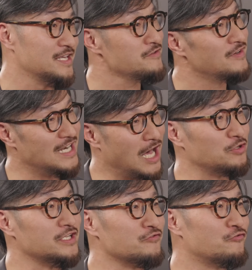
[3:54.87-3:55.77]
even
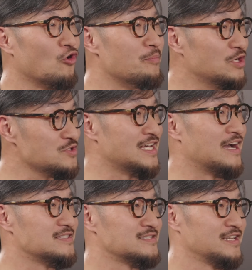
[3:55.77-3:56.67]
allowing for
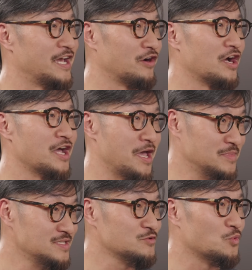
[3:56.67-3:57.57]
middle-sized
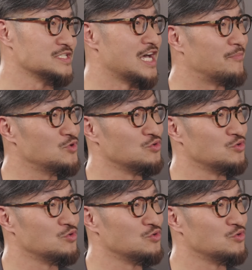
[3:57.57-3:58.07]
LLMs with up